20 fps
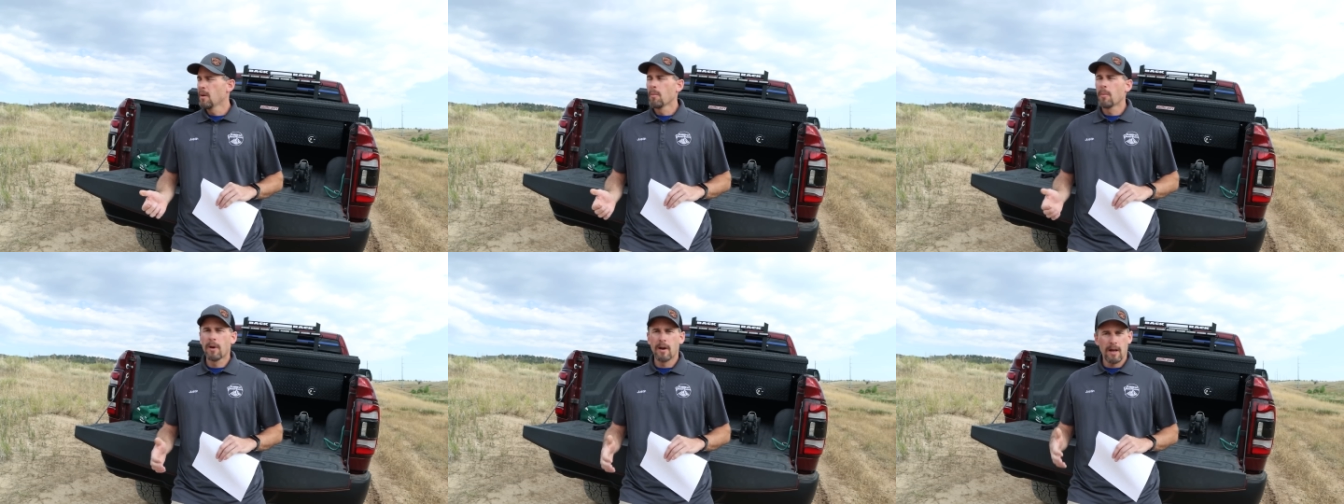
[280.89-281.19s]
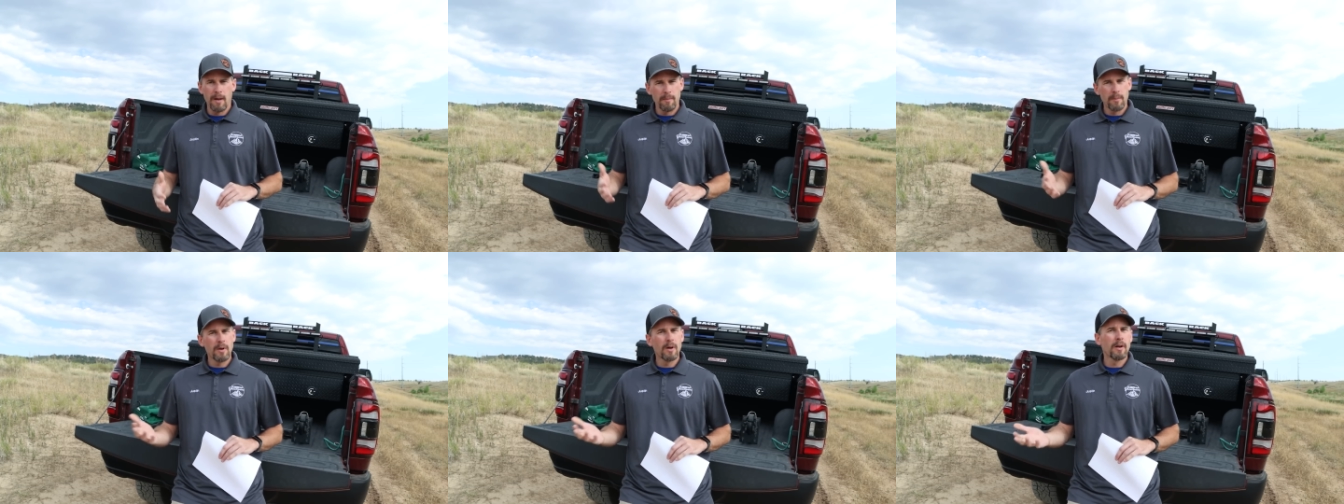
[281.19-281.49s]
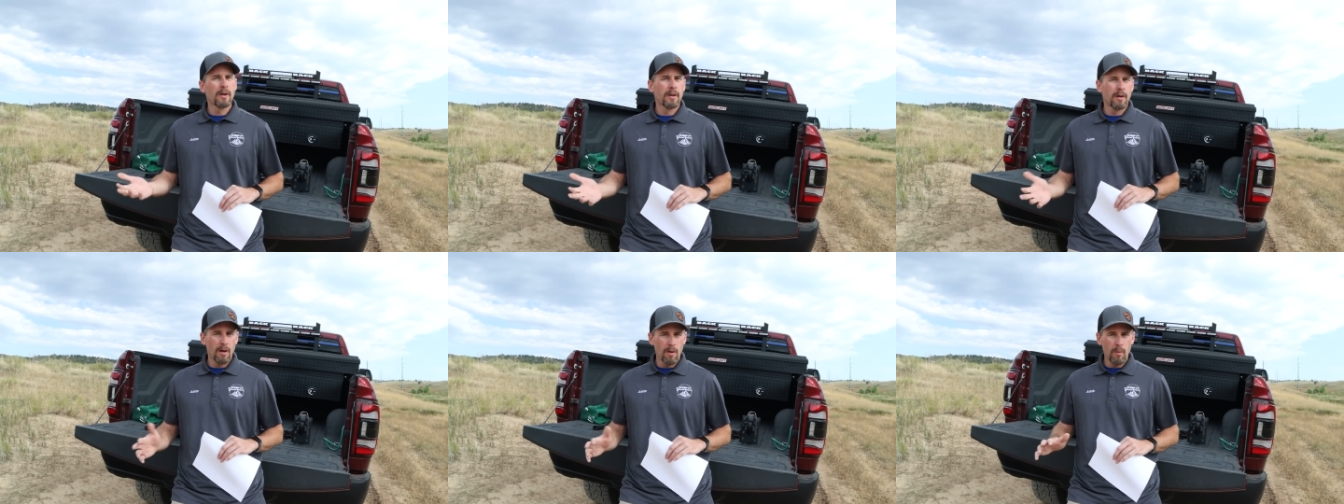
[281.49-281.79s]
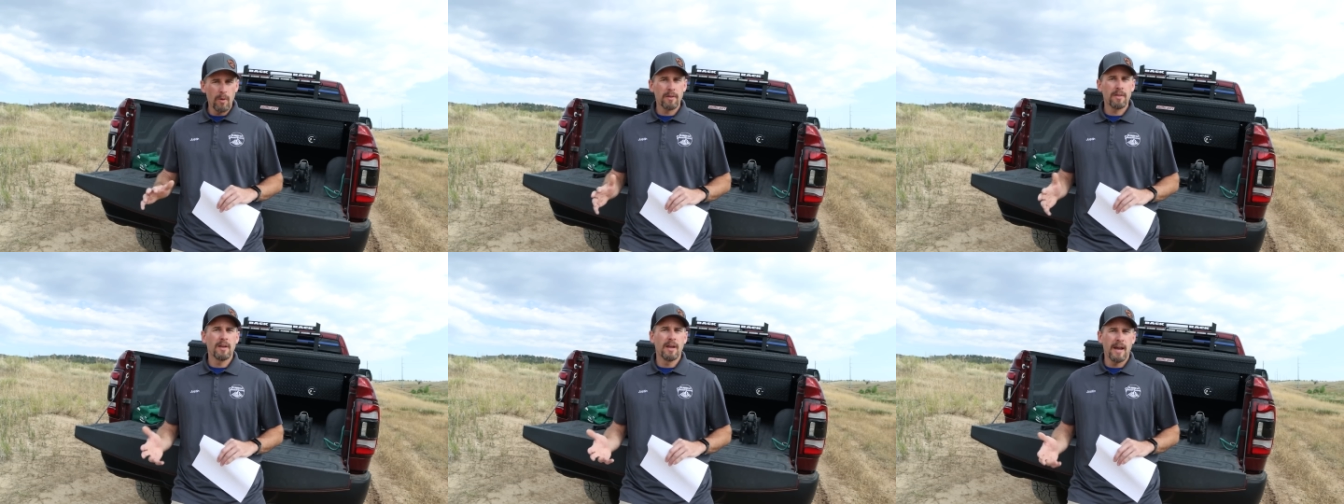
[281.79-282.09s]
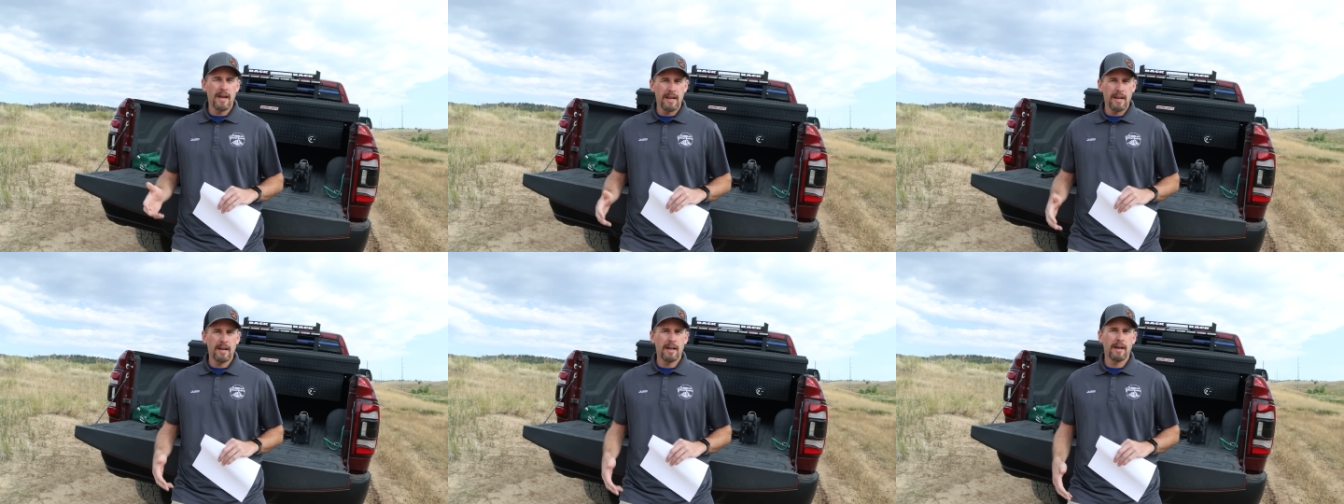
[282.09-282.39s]
but I'm gonna go with an
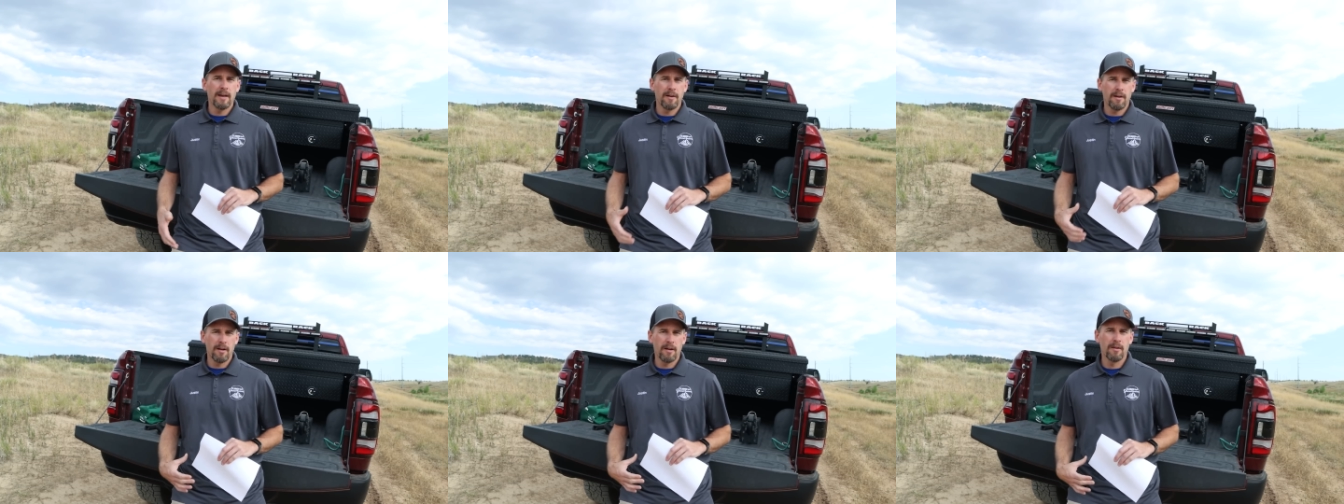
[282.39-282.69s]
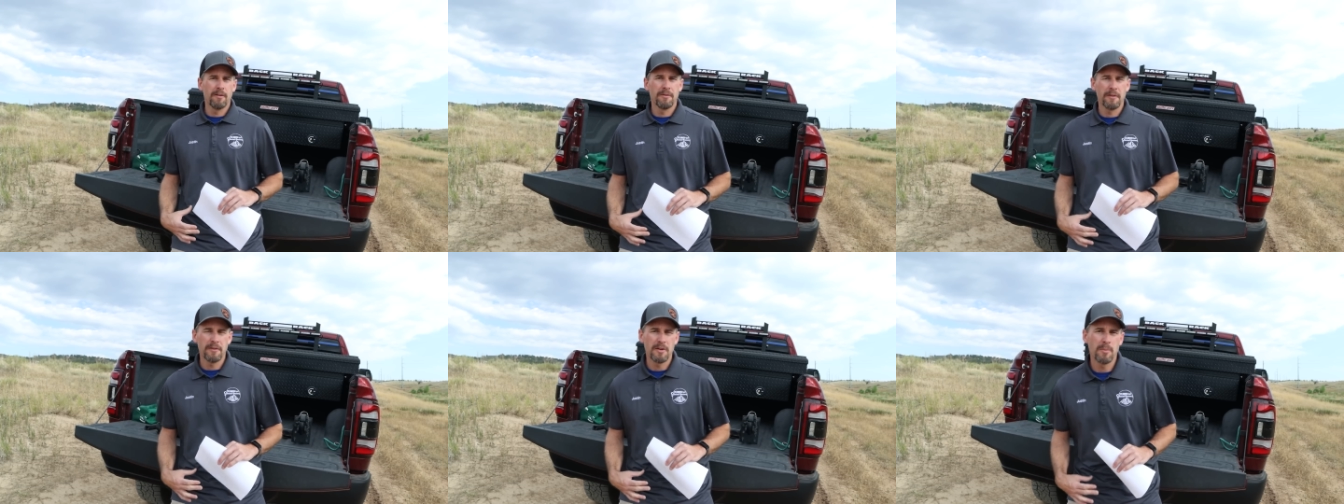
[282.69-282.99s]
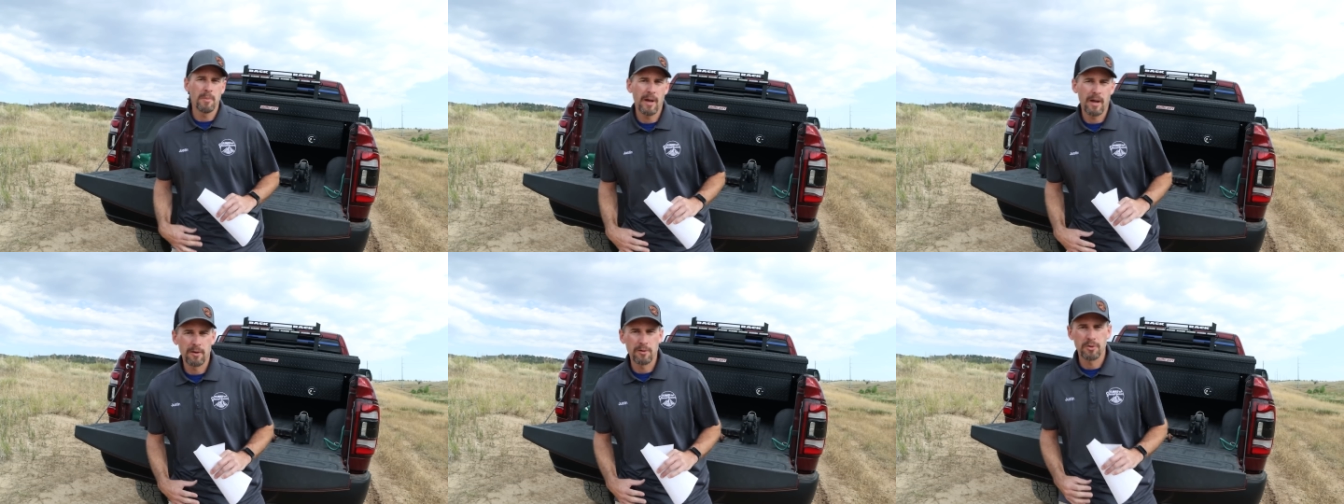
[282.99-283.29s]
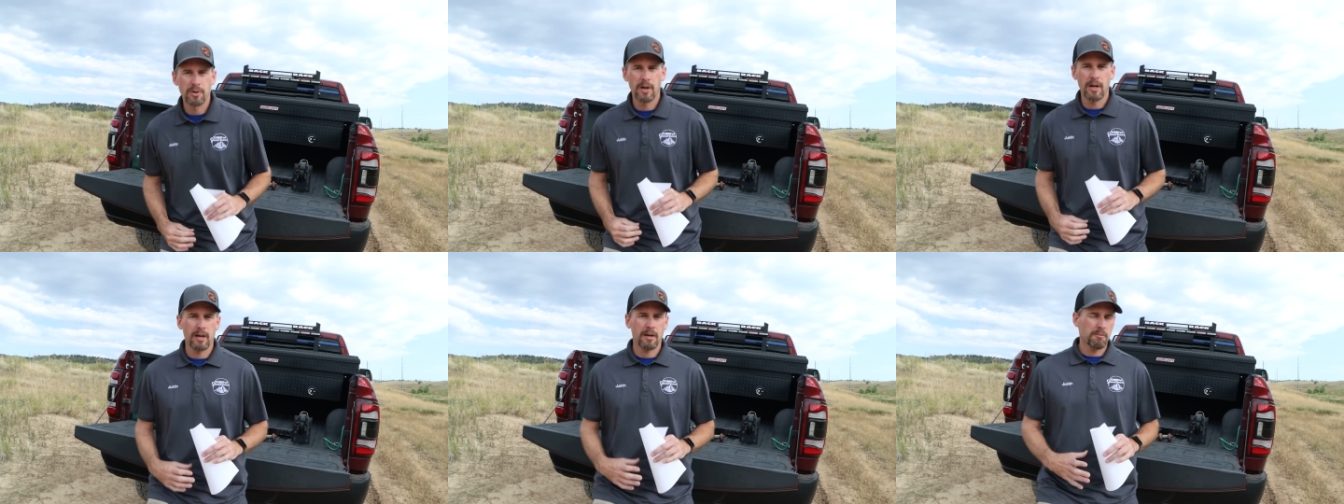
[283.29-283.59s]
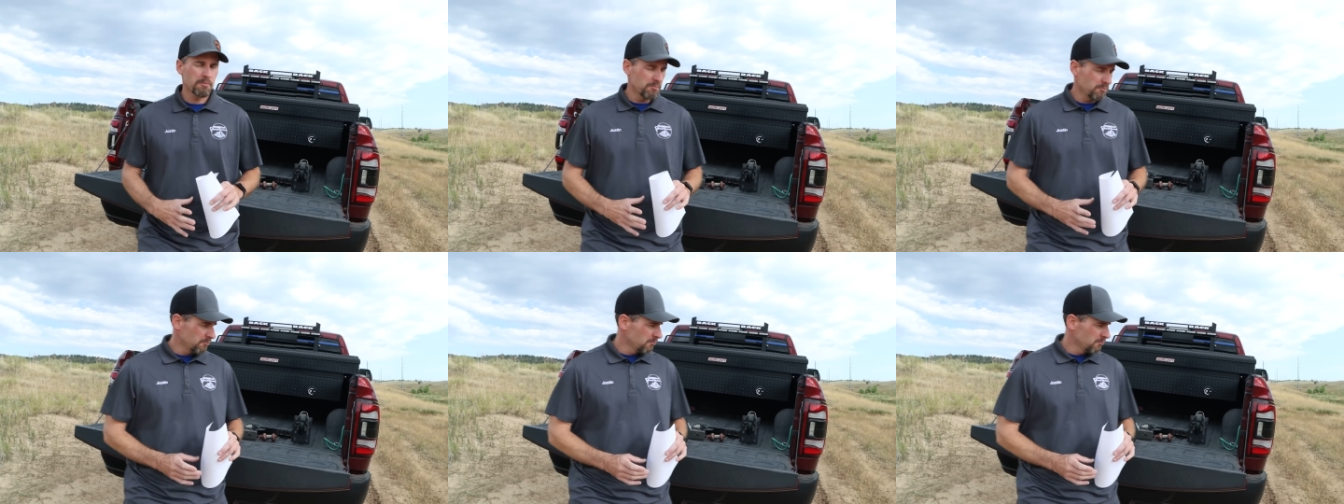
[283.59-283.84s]
8,950 pound truck.